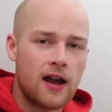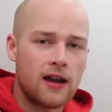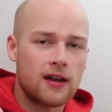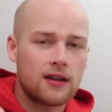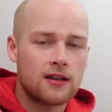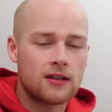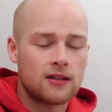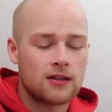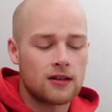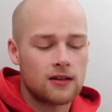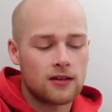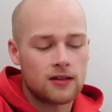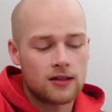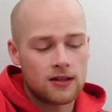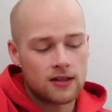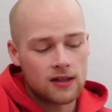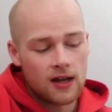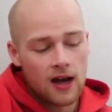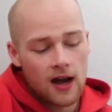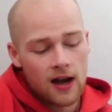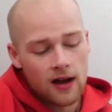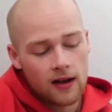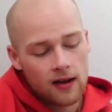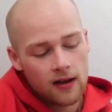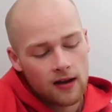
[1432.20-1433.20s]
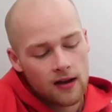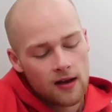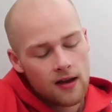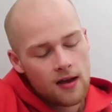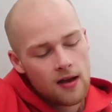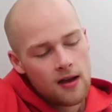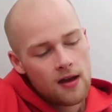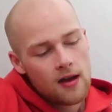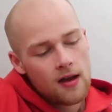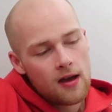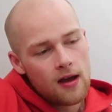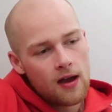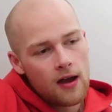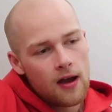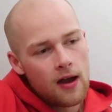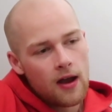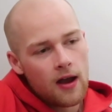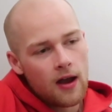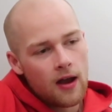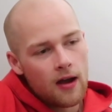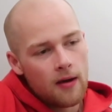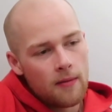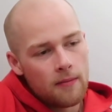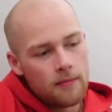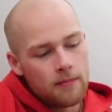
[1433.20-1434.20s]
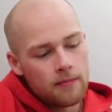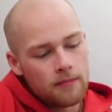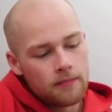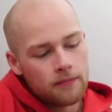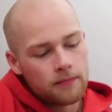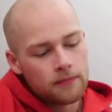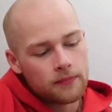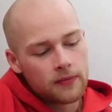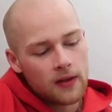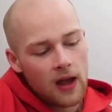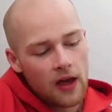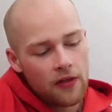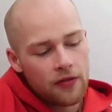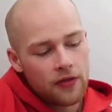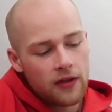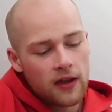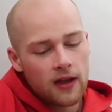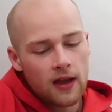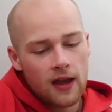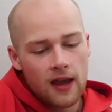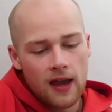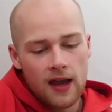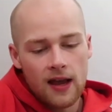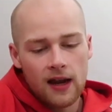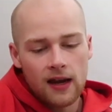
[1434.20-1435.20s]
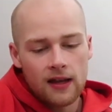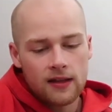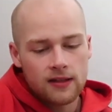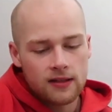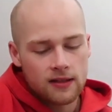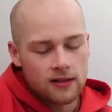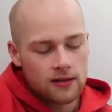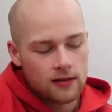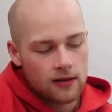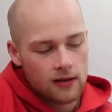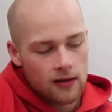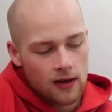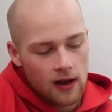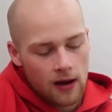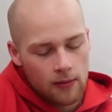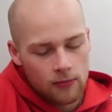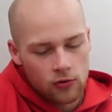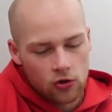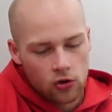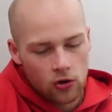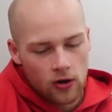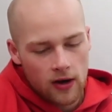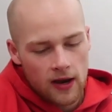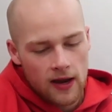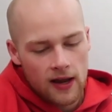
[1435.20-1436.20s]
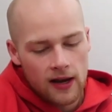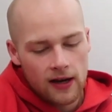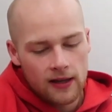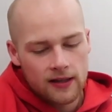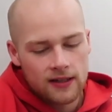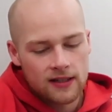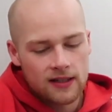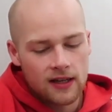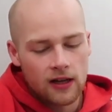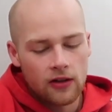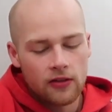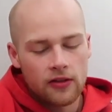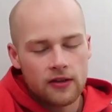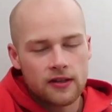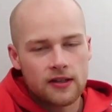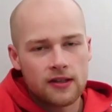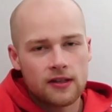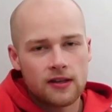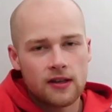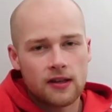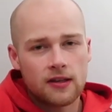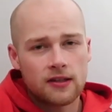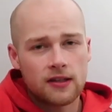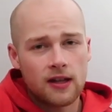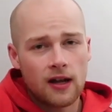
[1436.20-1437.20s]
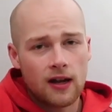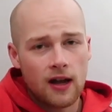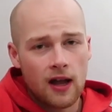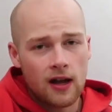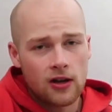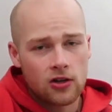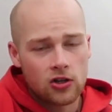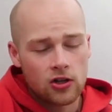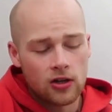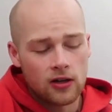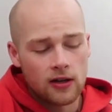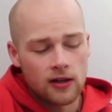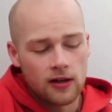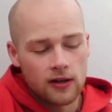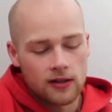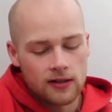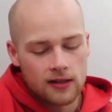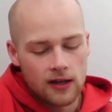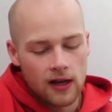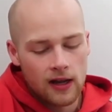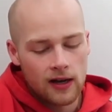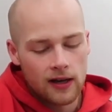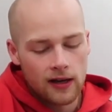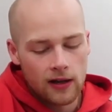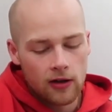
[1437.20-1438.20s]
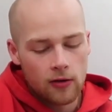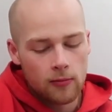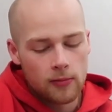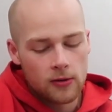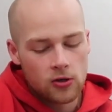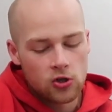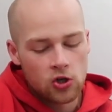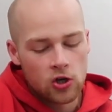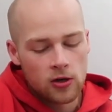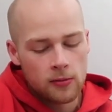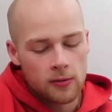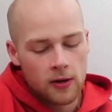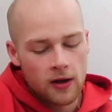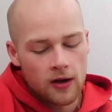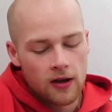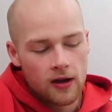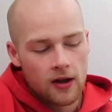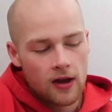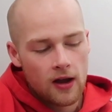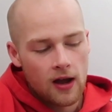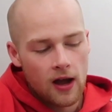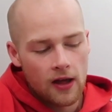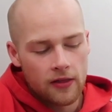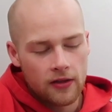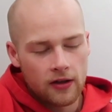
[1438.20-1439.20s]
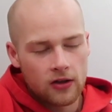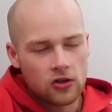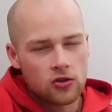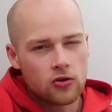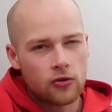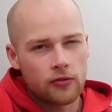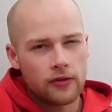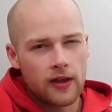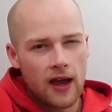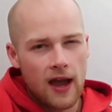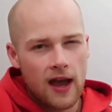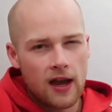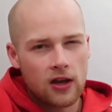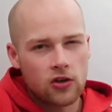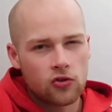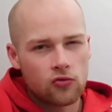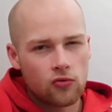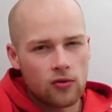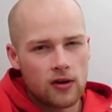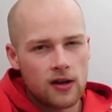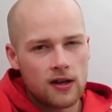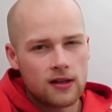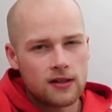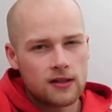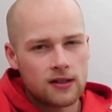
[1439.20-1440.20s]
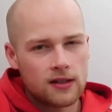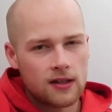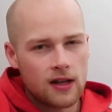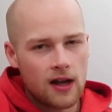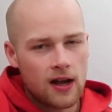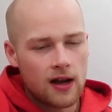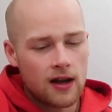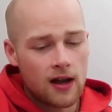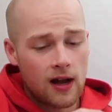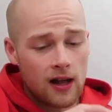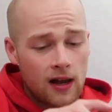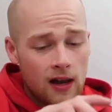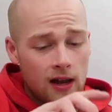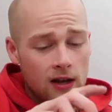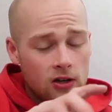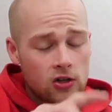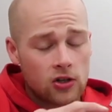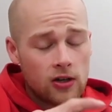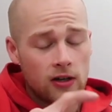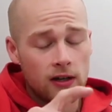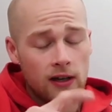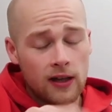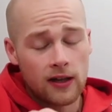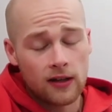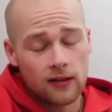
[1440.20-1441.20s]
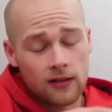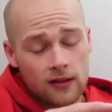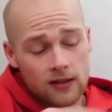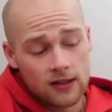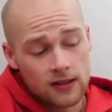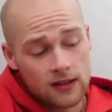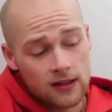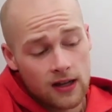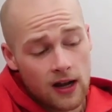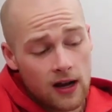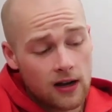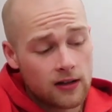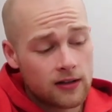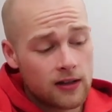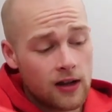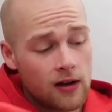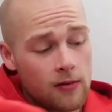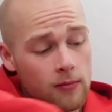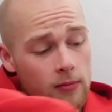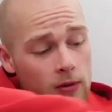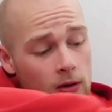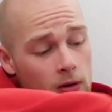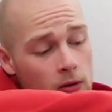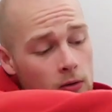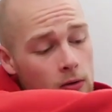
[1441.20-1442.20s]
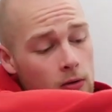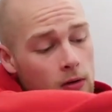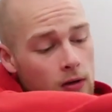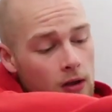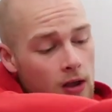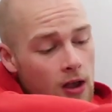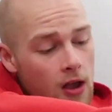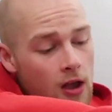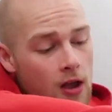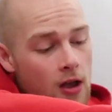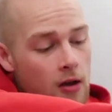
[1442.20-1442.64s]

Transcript: X stack. I think A-List, I'm sure A-List sell this as a stack actually, and it's a little bit cheaper. I think it's called the X-rated stack. I'll actually link the stack down below.